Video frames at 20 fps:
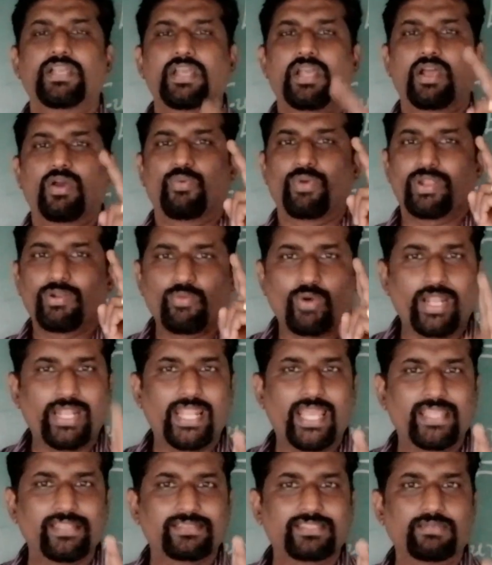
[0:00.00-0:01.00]
When one
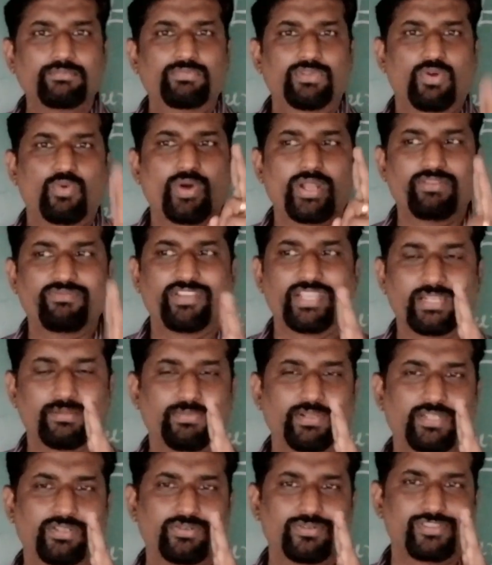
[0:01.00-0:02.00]
item, one
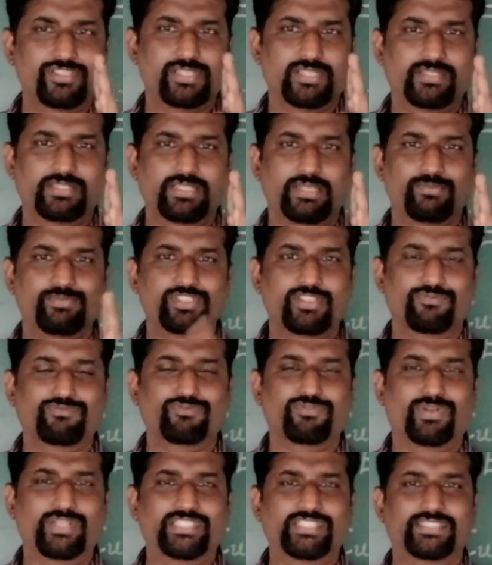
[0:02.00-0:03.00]
variable used in terms of
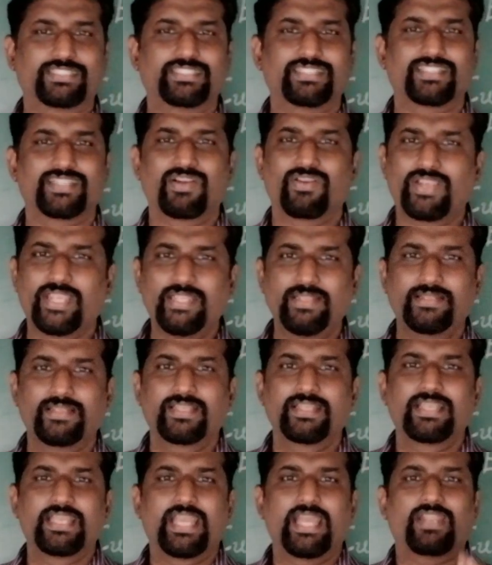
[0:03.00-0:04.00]
quantity. Okay?
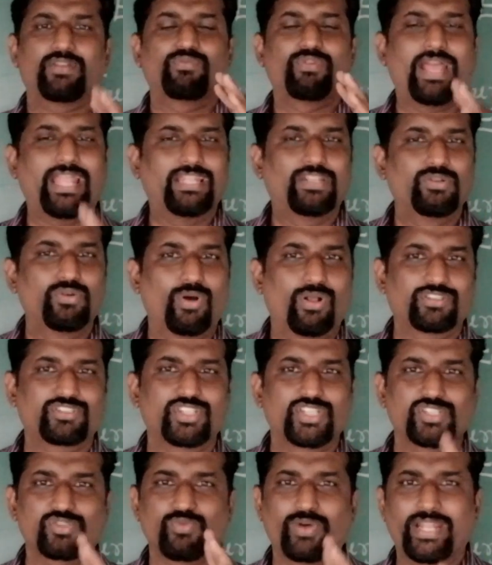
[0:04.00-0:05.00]
And value also
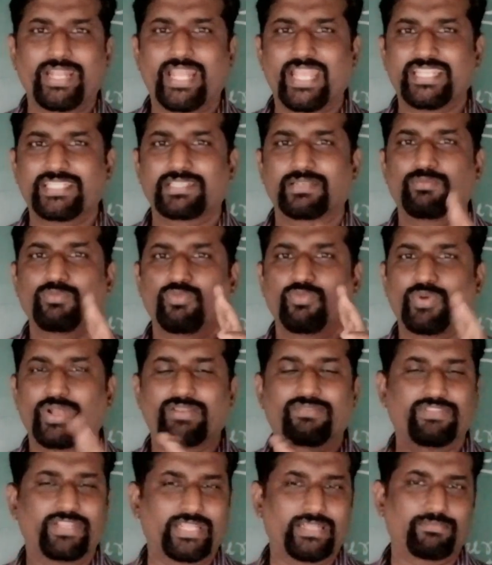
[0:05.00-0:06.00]
is one item, one
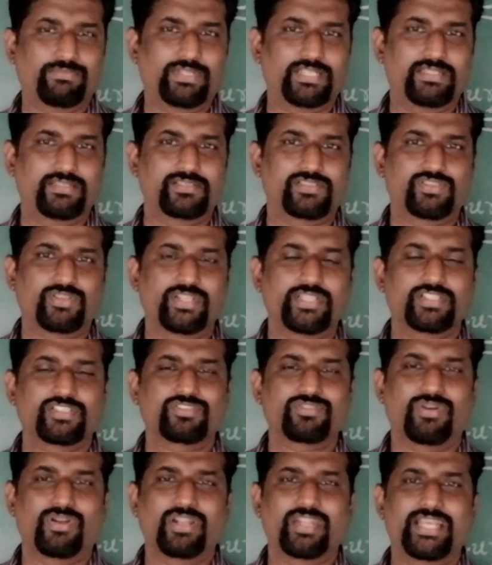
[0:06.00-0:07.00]
variable. So it is
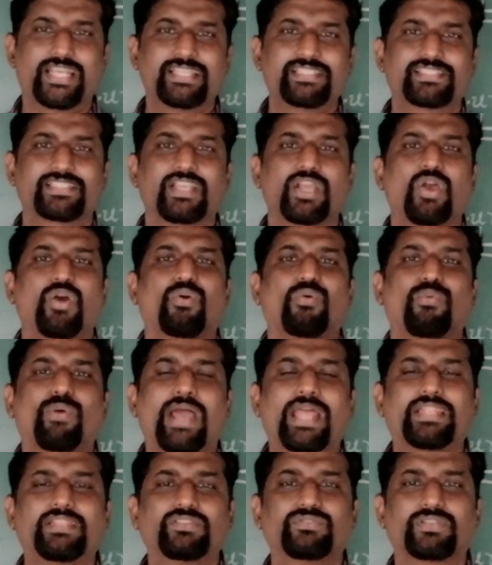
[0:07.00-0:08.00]
called as
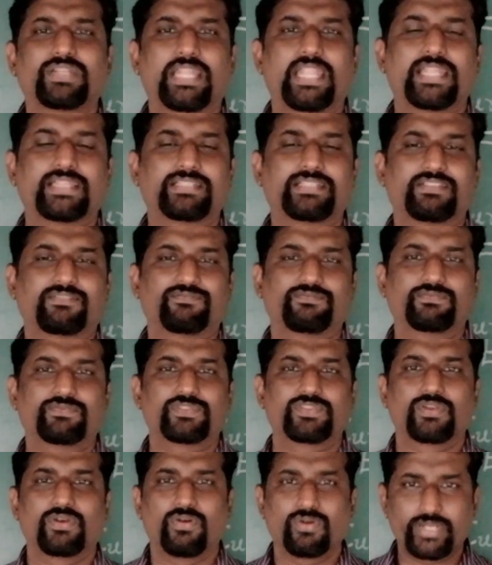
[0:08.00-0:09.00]
value relative.
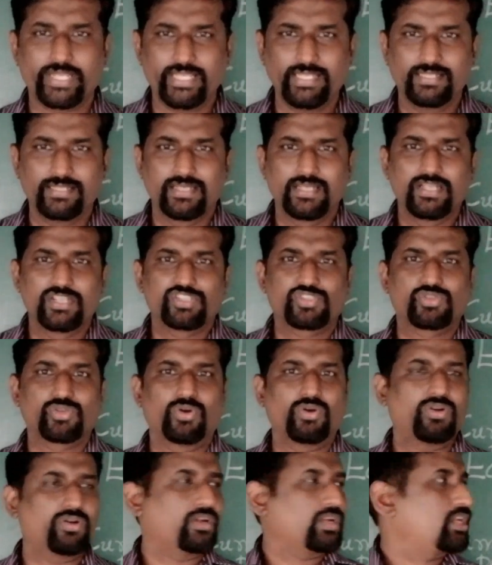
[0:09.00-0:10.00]
Okay?
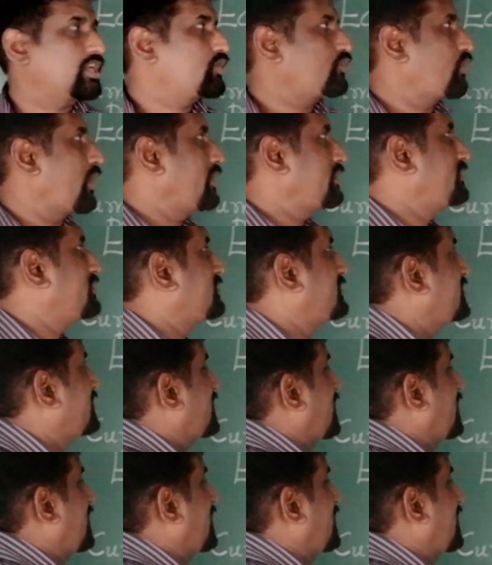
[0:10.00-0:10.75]
So quantity